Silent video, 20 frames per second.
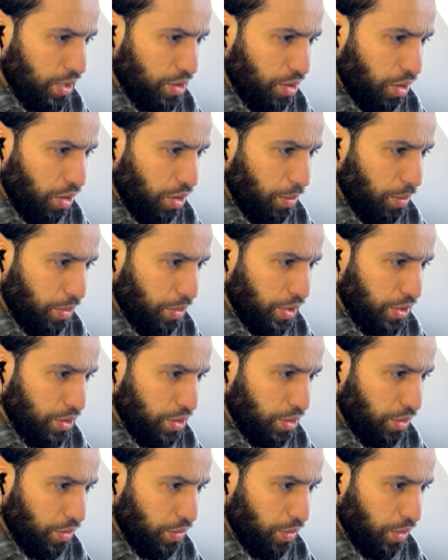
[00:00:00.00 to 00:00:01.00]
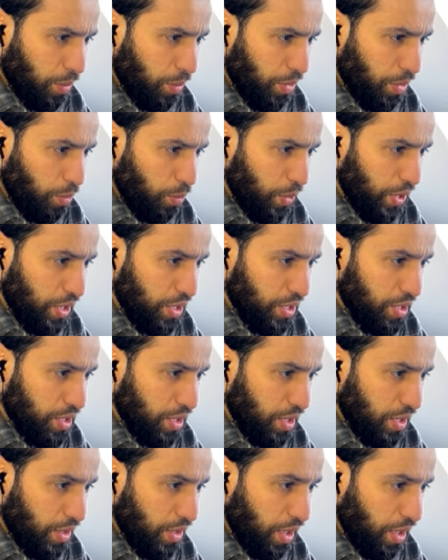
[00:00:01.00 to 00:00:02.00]
home original from The
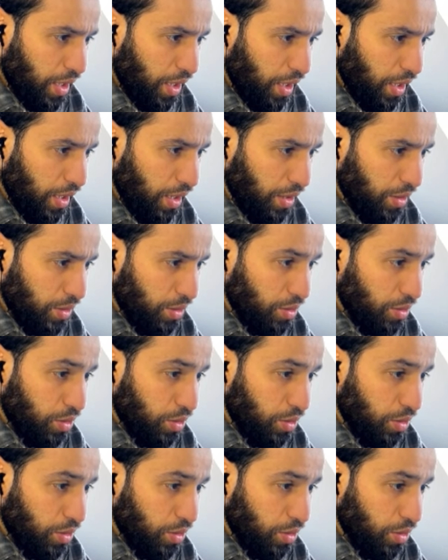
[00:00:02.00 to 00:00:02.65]
Wiz. There are